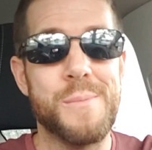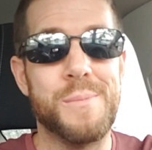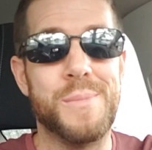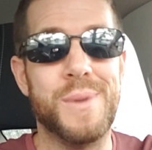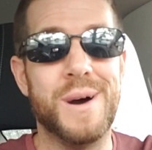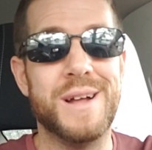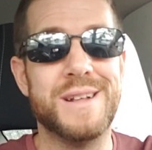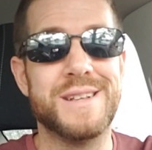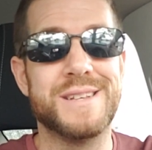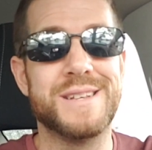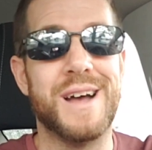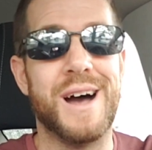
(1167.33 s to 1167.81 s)

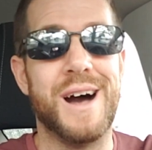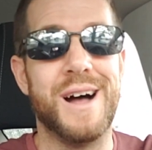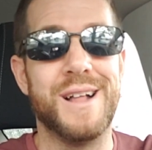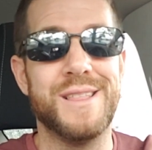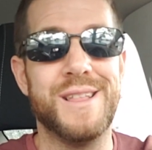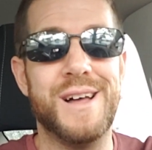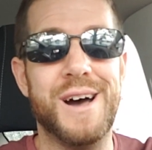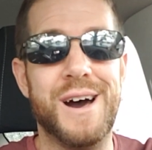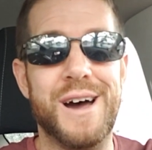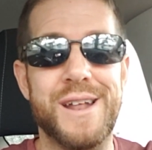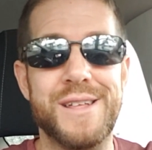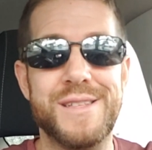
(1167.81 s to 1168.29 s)
But a
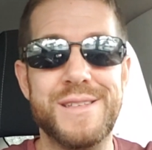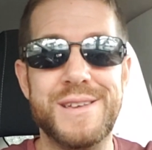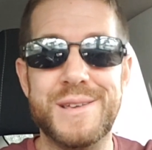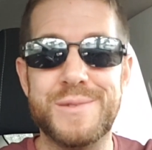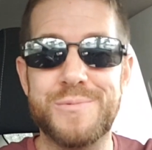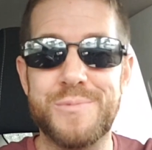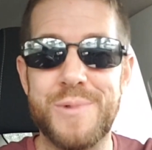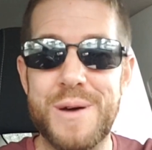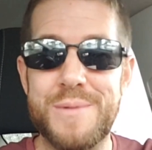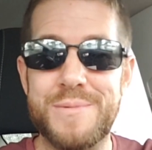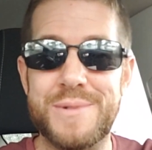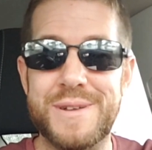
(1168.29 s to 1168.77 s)
lot of
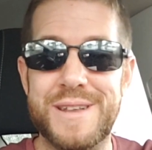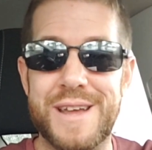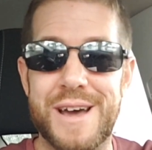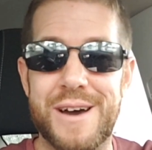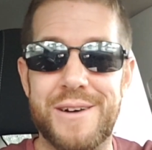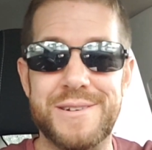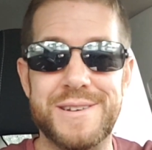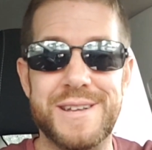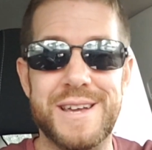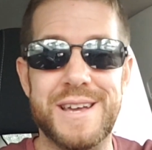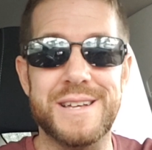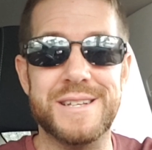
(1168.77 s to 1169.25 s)
these women
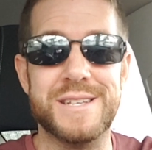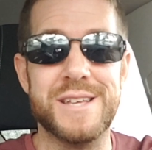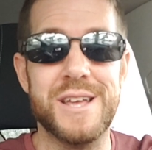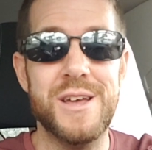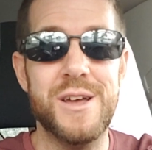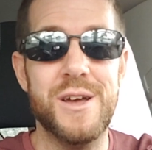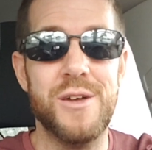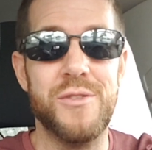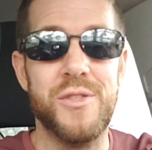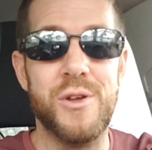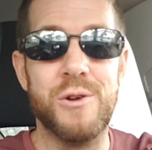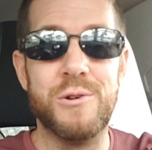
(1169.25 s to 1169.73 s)
nowadays,
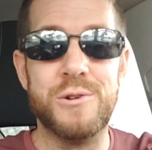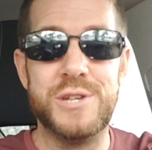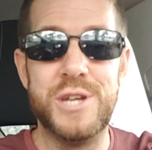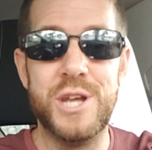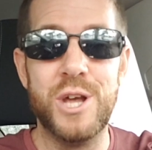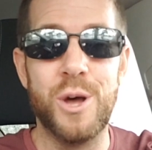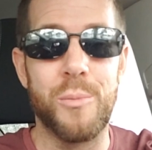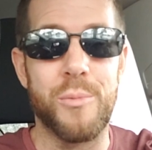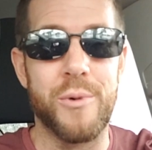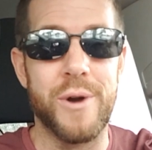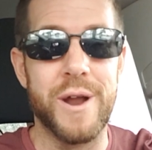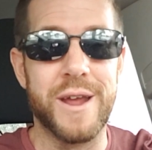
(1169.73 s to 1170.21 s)
their
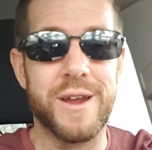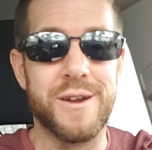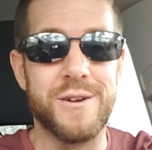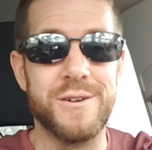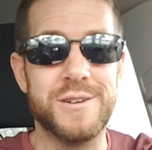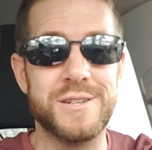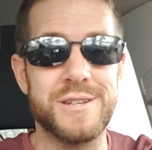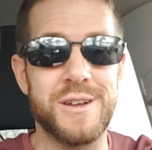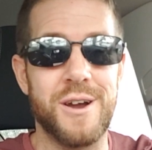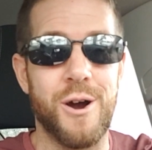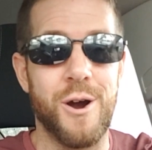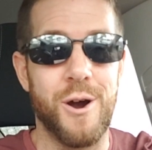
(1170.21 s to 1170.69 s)
deal
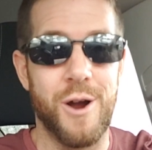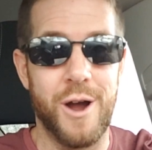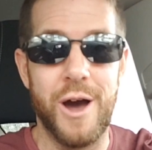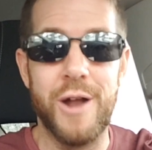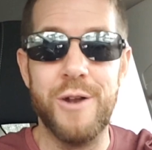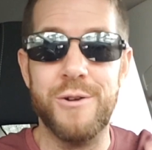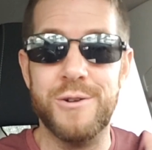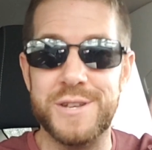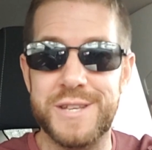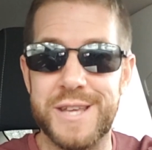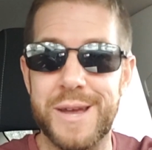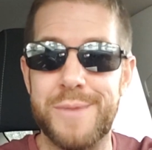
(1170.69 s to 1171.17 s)
breakers are
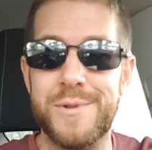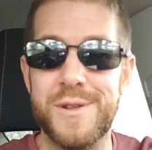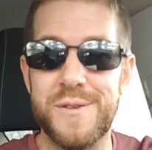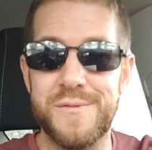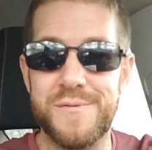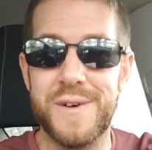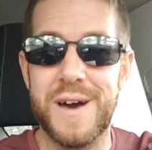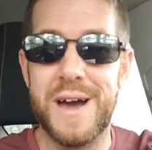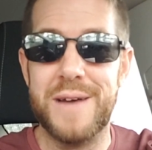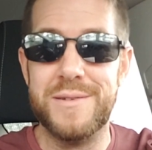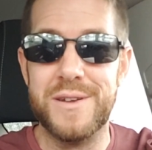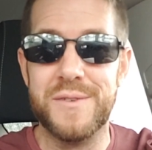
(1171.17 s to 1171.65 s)

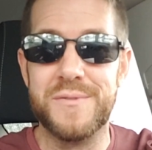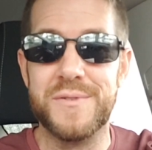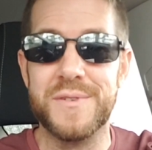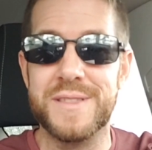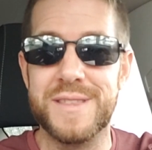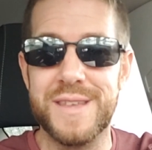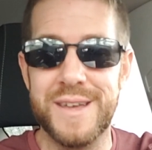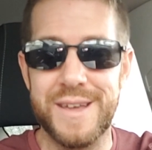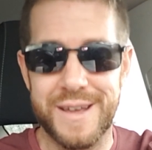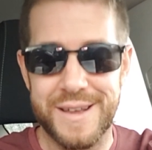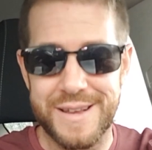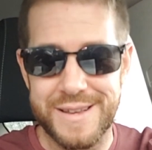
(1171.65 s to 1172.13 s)
175
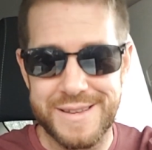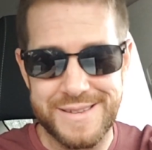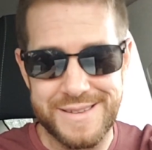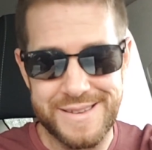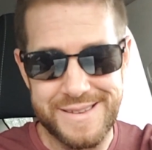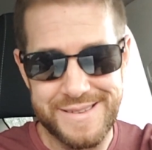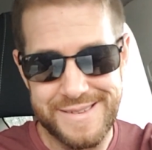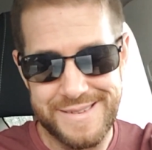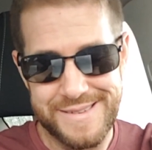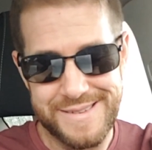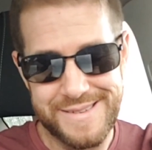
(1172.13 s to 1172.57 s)
different things.